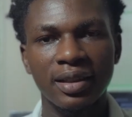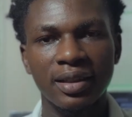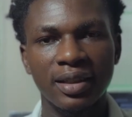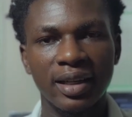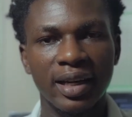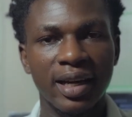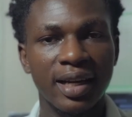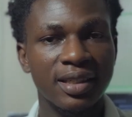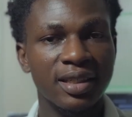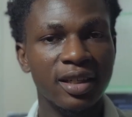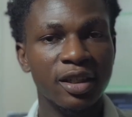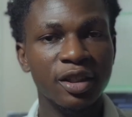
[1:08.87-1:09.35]

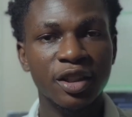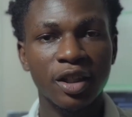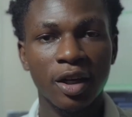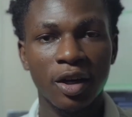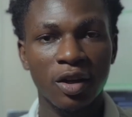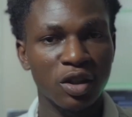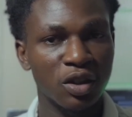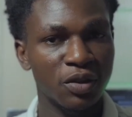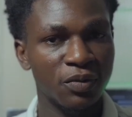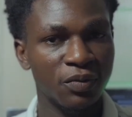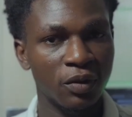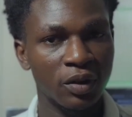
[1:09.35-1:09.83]
The
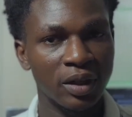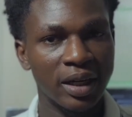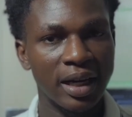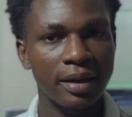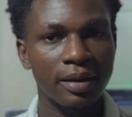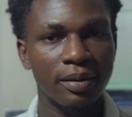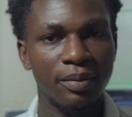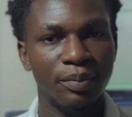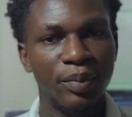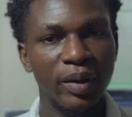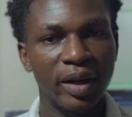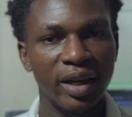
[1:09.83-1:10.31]
essentials for
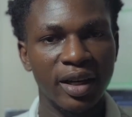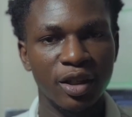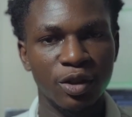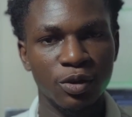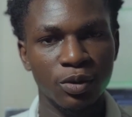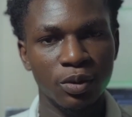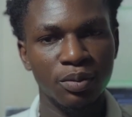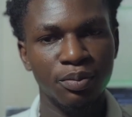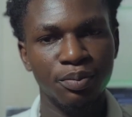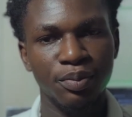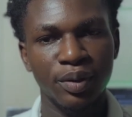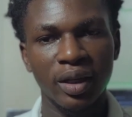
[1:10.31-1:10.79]
that
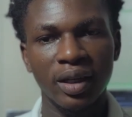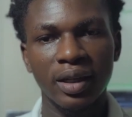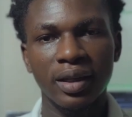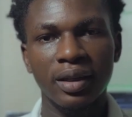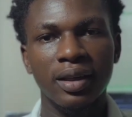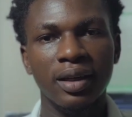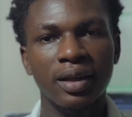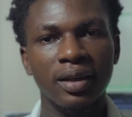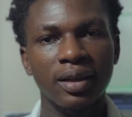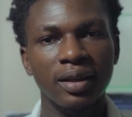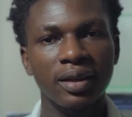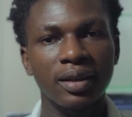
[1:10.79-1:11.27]
page would be
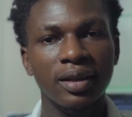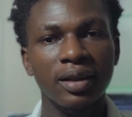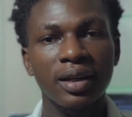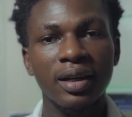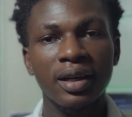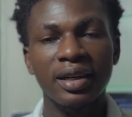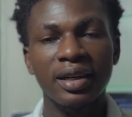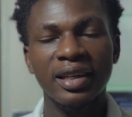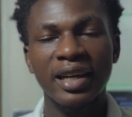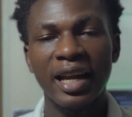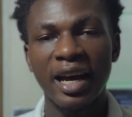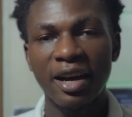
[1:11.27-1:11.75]
the
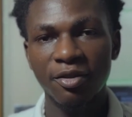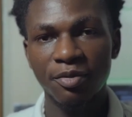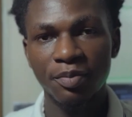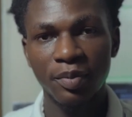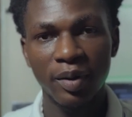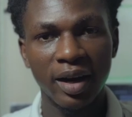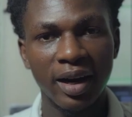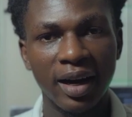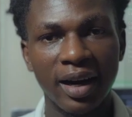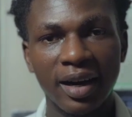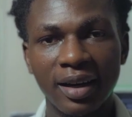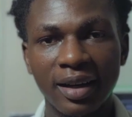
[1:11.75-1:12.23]

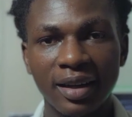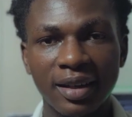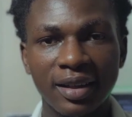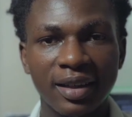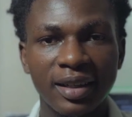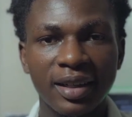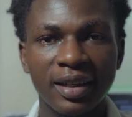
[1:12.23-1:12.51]
navbar,